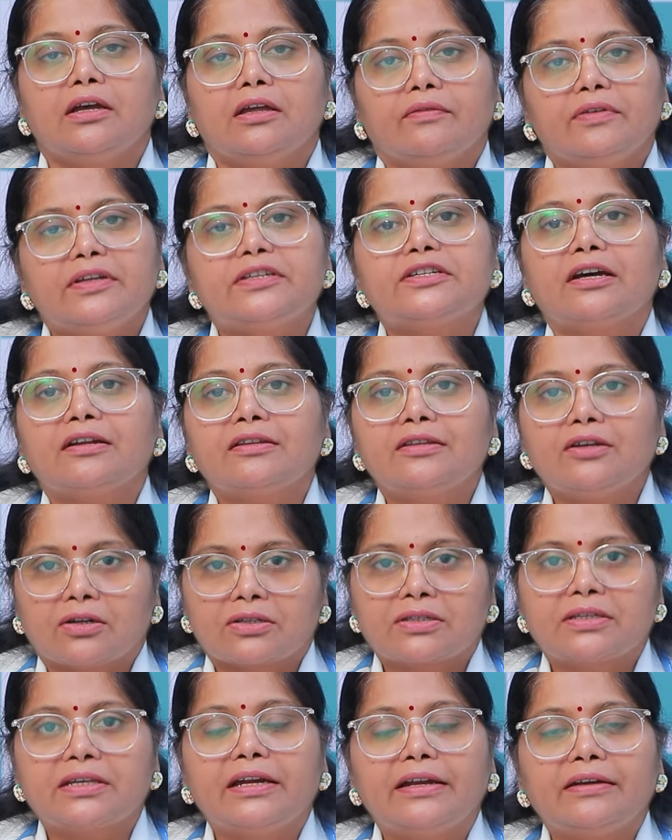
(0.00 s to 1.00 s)
Which are the
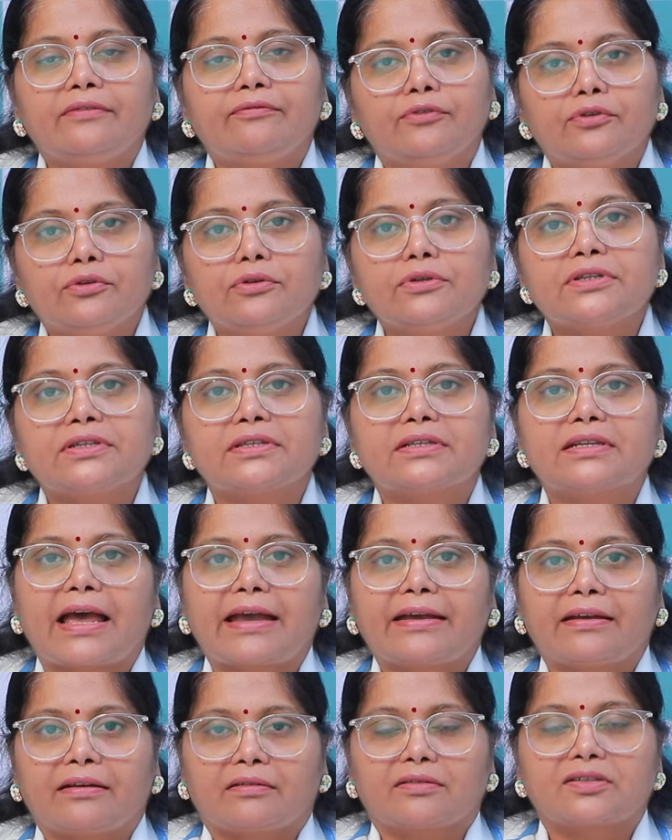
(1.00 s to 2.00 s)
oxalate foods?
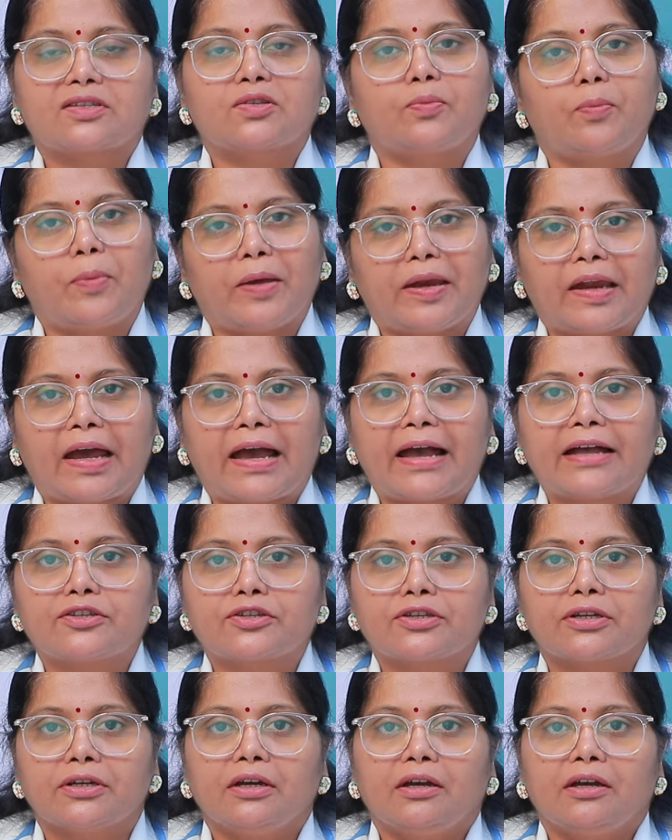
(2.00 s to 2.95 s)
Like spinach,